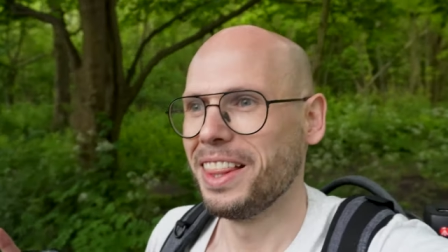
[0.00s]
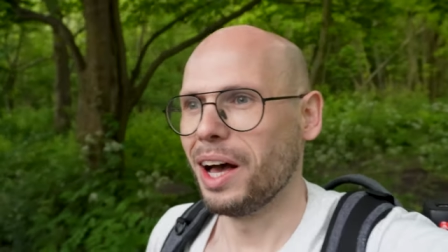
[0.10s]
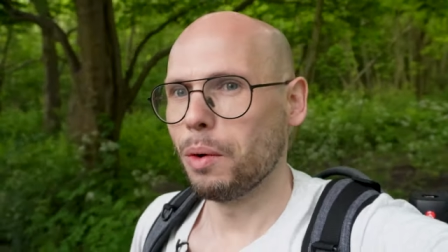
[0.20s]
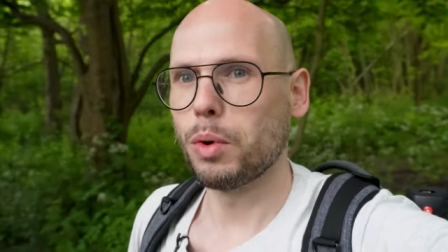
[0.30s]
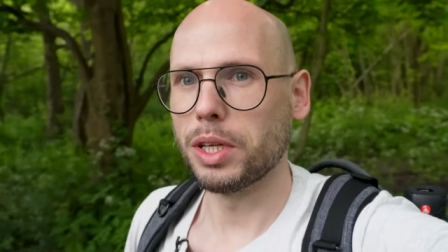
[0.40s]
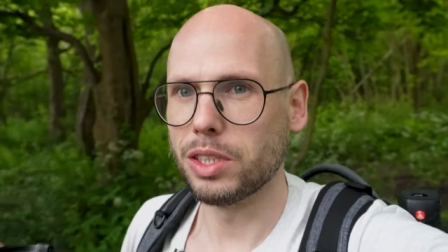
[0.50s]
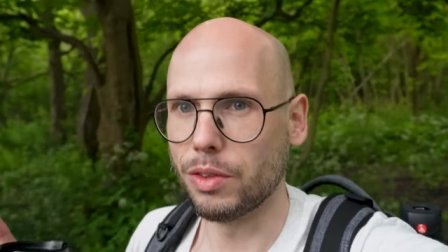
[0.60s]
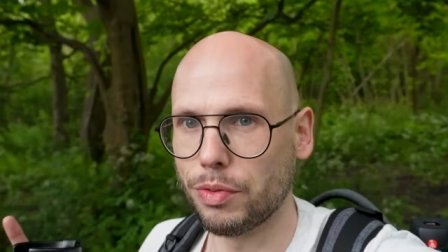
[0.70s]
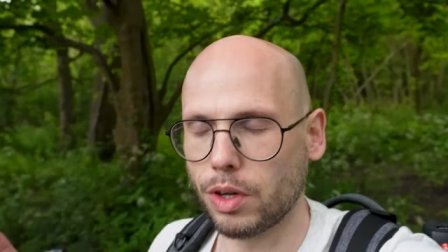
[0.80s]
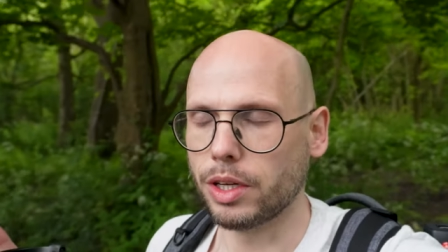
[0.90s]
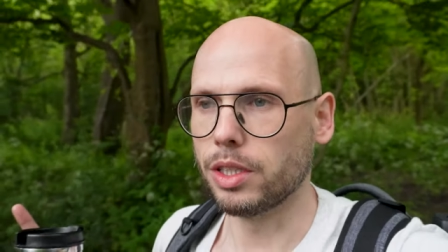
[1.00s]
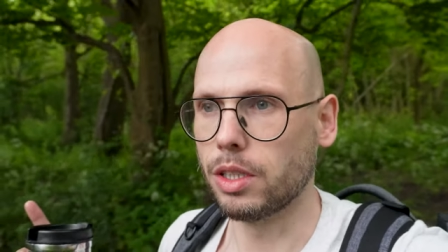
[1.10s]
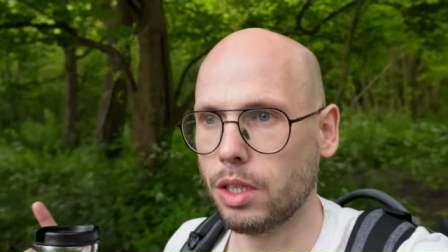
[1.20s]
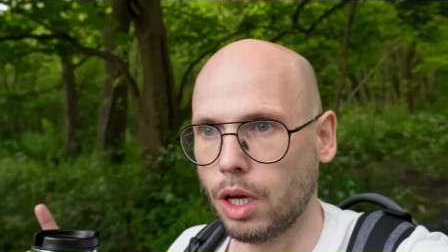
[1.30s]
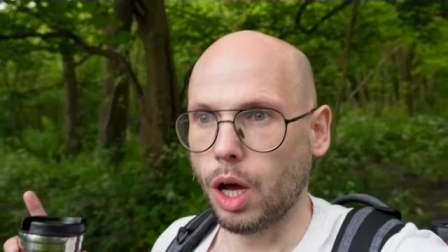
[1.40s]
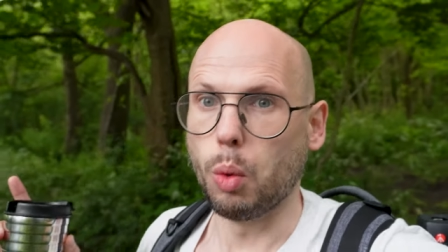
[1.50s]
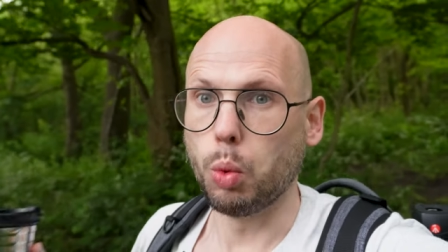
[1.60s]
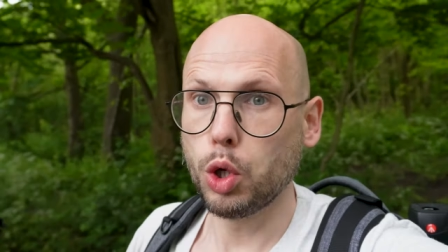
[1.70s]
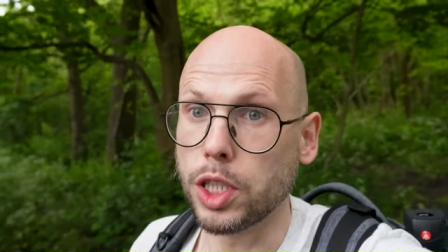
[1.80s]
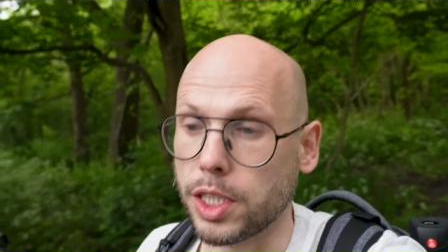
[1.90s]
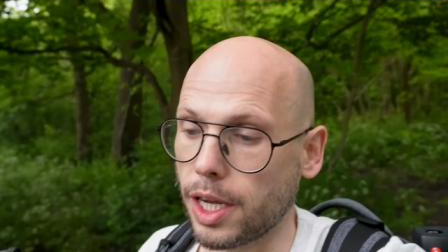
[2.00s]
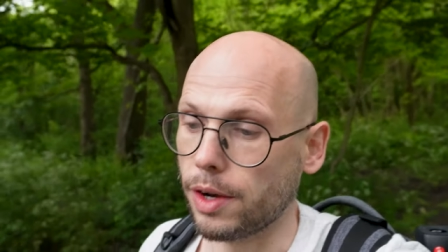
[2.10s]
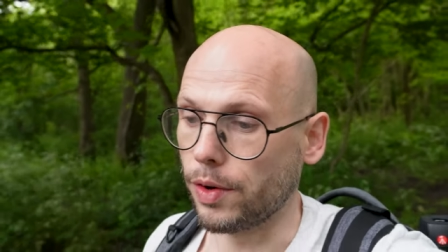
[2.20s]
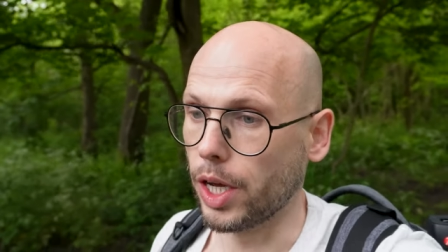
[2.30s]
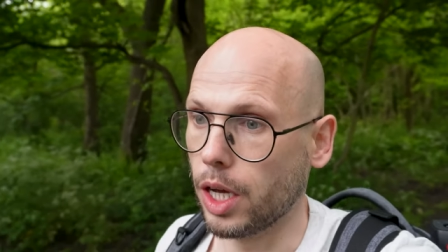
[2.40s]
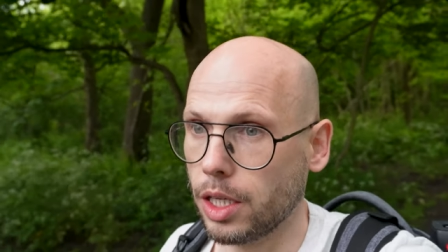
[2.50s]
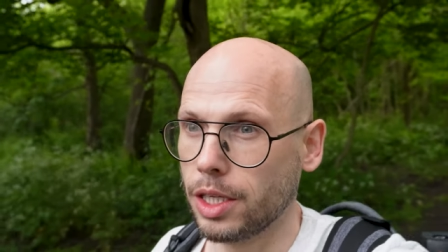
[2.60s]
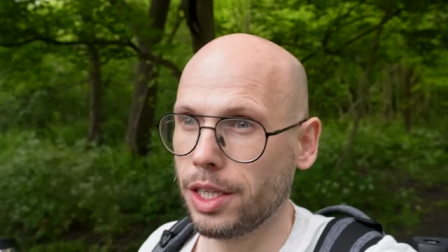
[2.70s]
that I wanted to find a wooded area